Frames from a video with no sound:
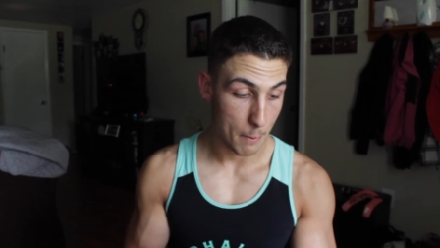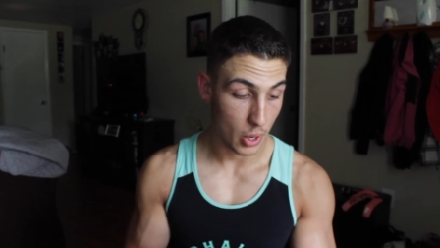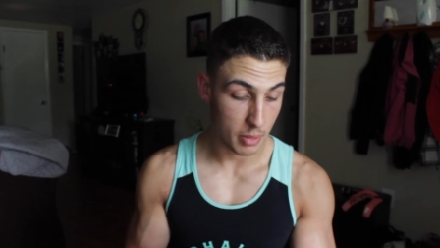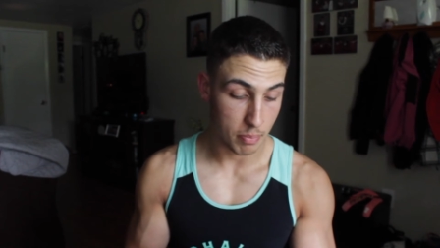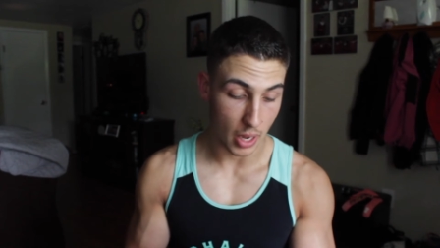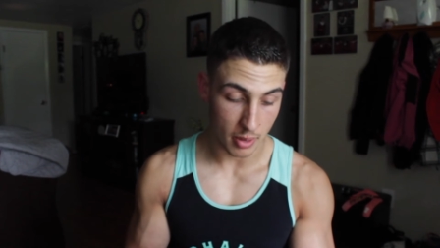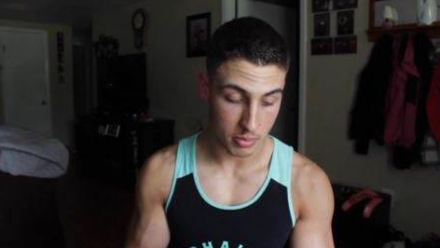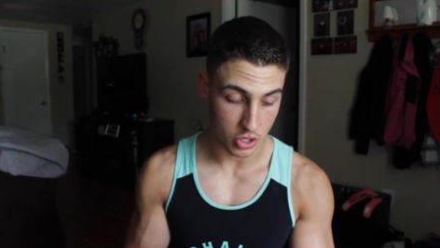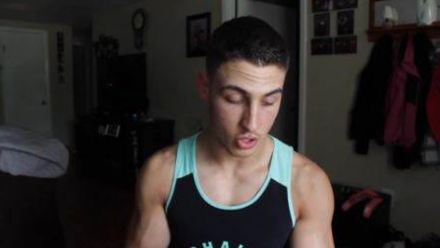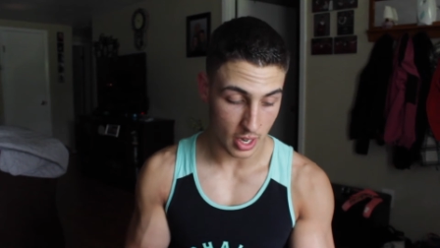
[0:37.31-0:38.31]
pretty
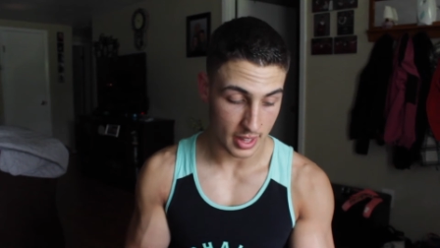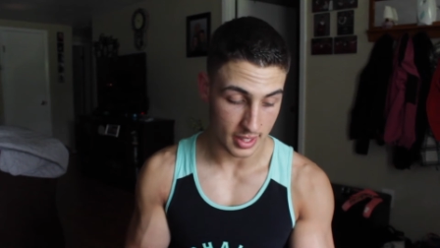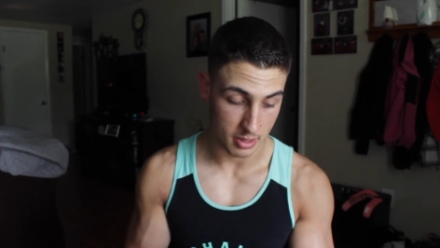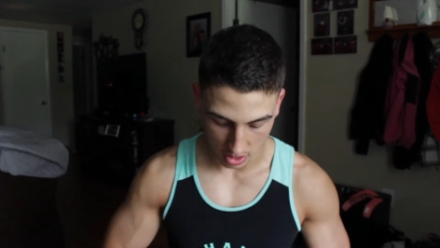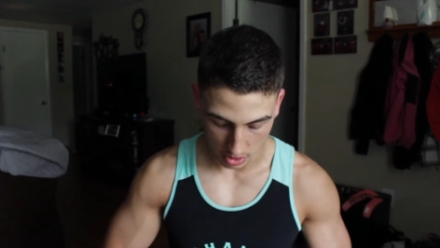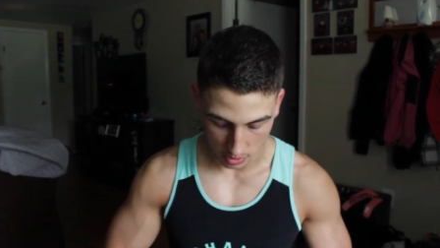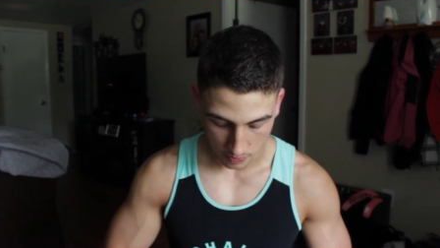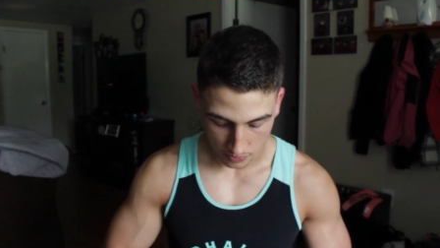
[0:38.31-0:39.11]
pumped to try this. So